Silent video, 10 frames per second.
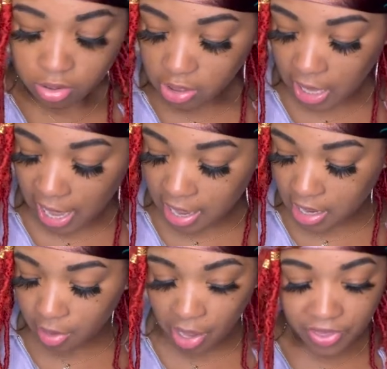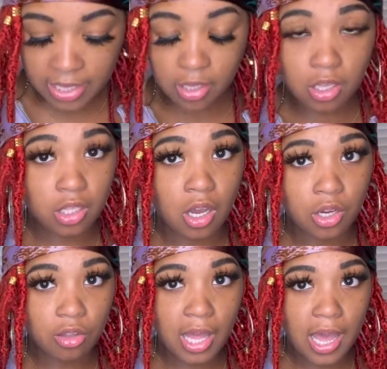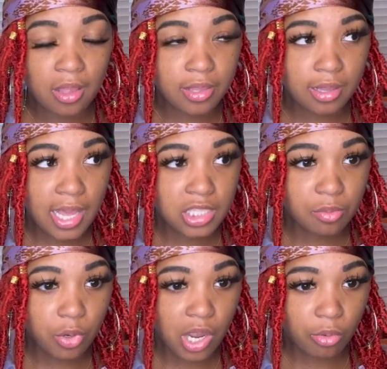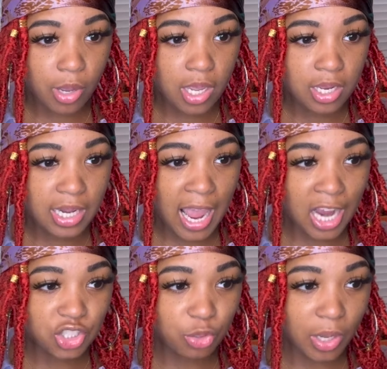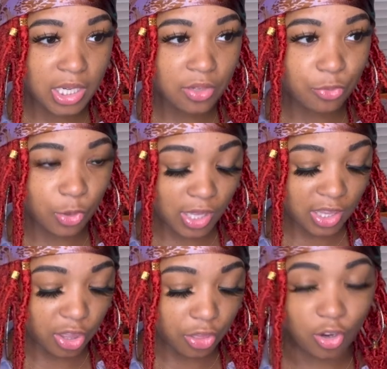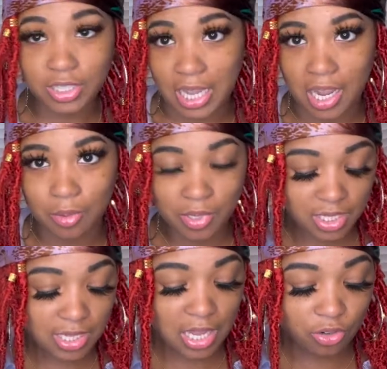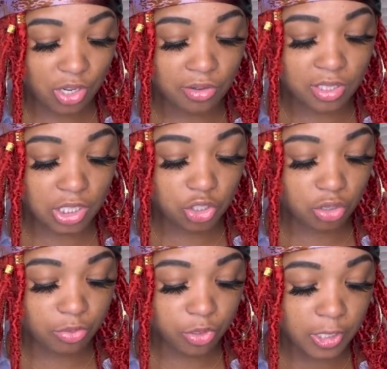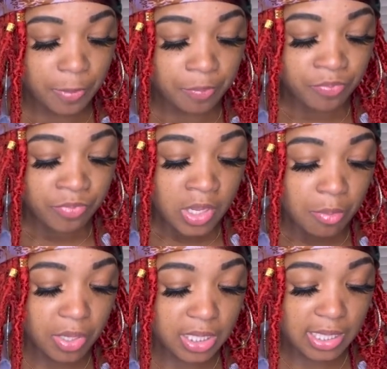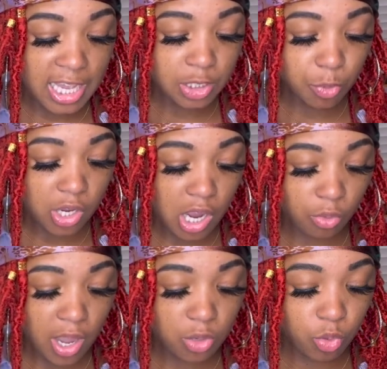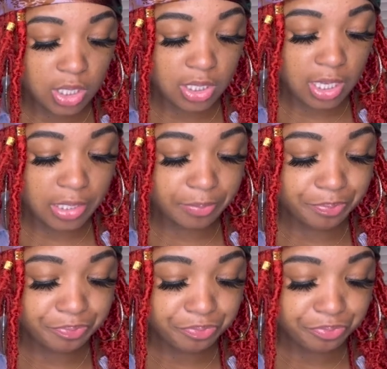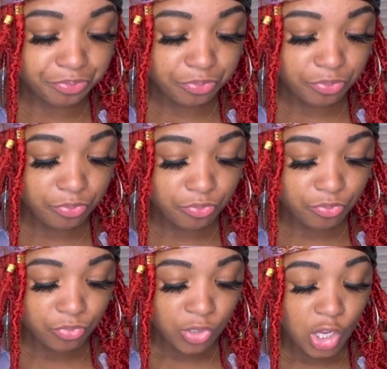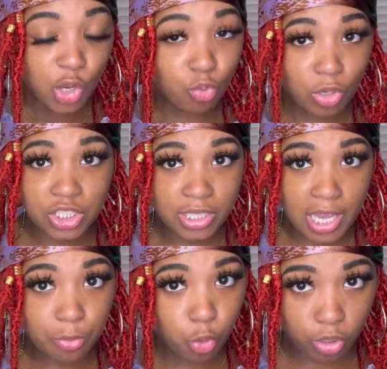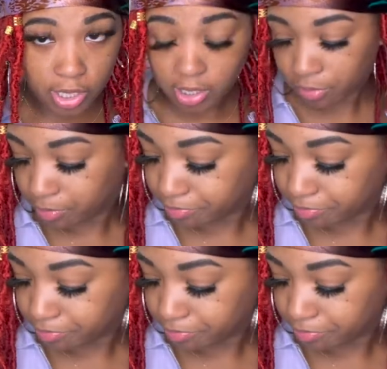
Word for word: I, um, I think y'all know Live The last book I read, and I actually read it for like the third time because I don't know, it's such a good book. But the last book I read was um, Rich Dad, Poor Dad